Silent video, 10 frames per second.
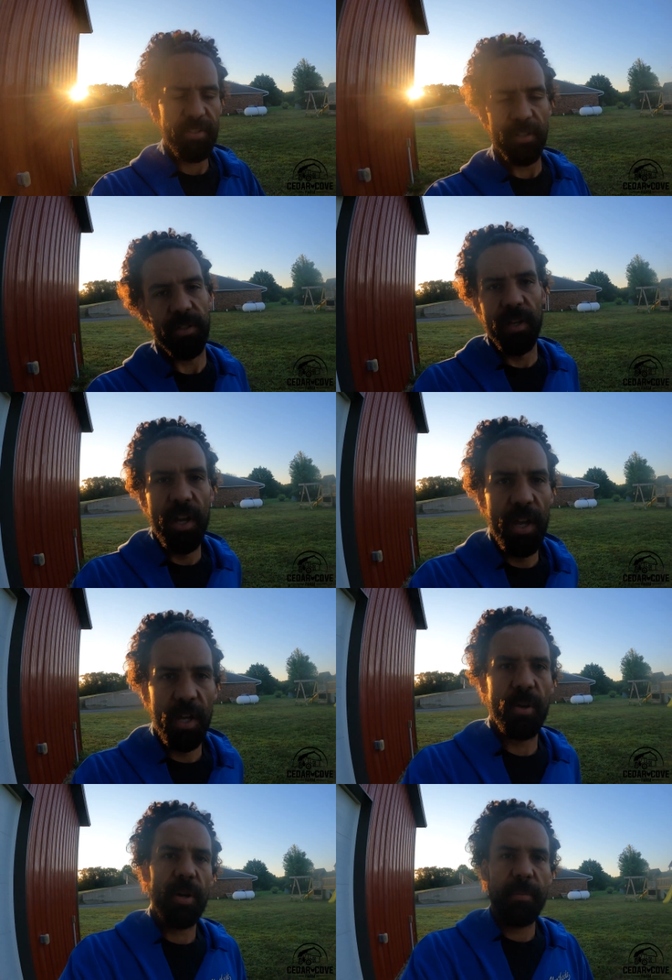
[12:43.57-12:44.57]
So
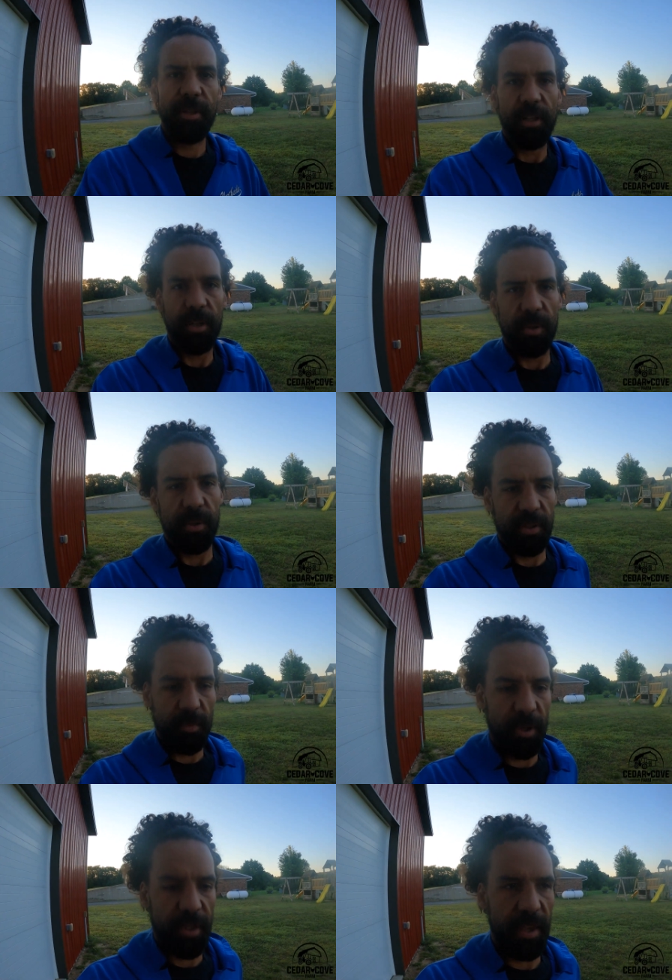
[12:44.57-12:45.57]
quite a bit lower
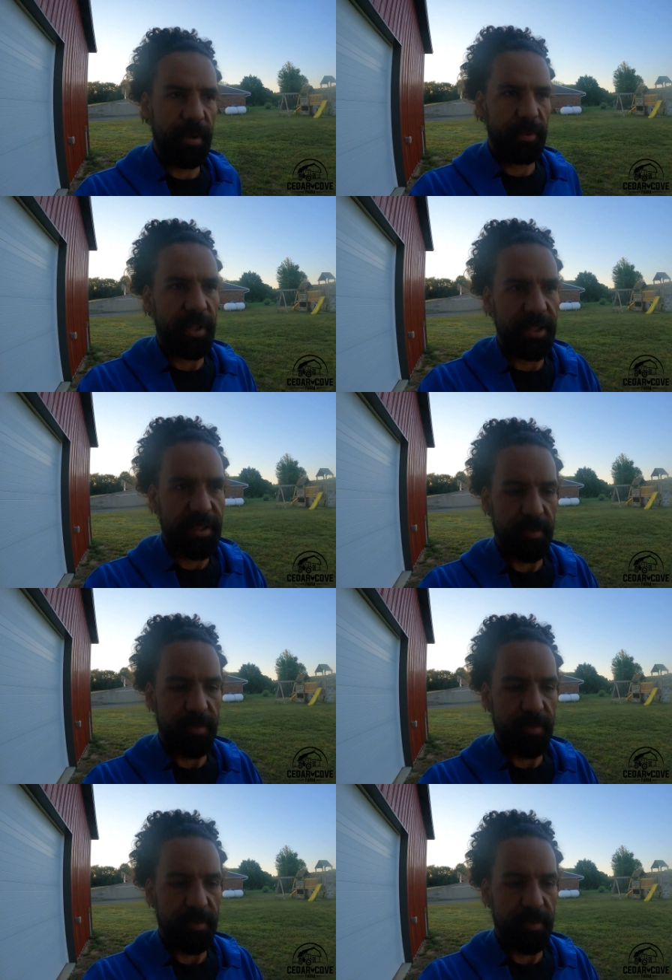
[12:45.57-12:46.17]
than what they would like